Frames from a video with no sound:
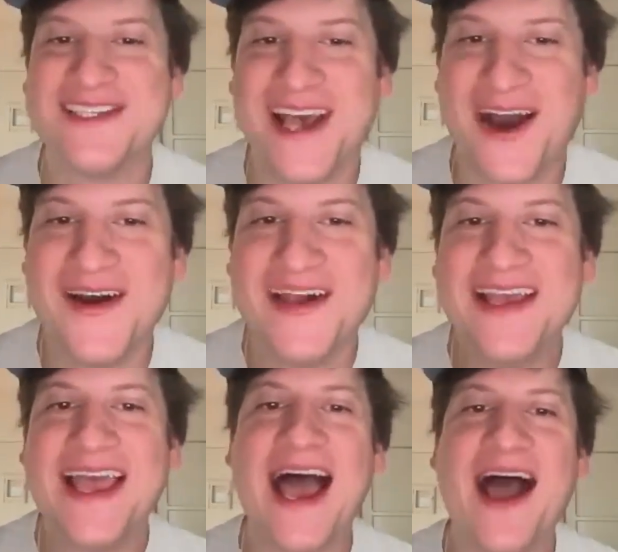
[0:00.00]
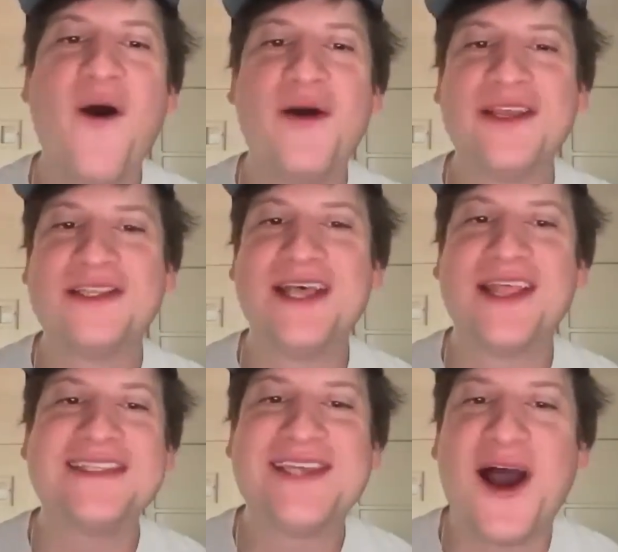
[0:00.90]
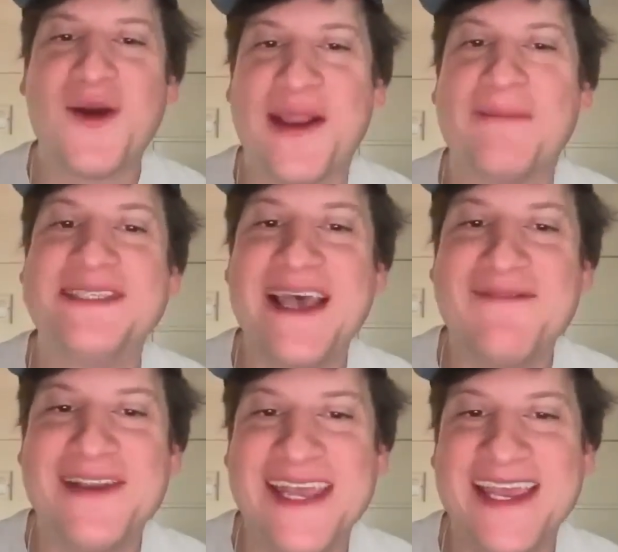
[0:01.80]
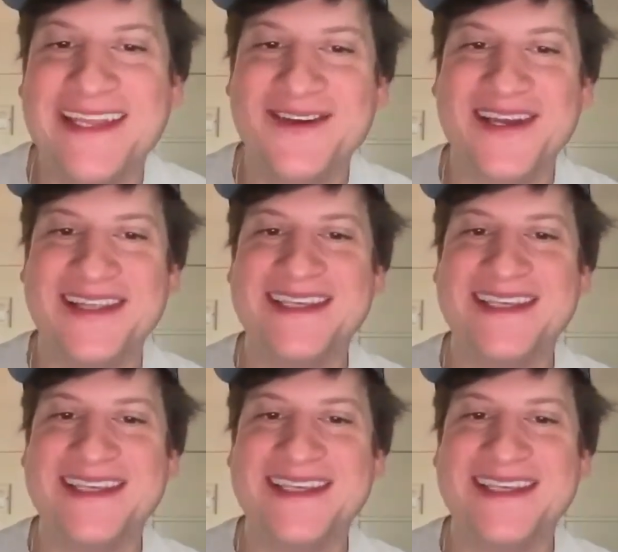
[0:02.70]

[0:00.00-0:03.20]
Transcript: So, uh, oh, so let's talk when I'm 70 and you can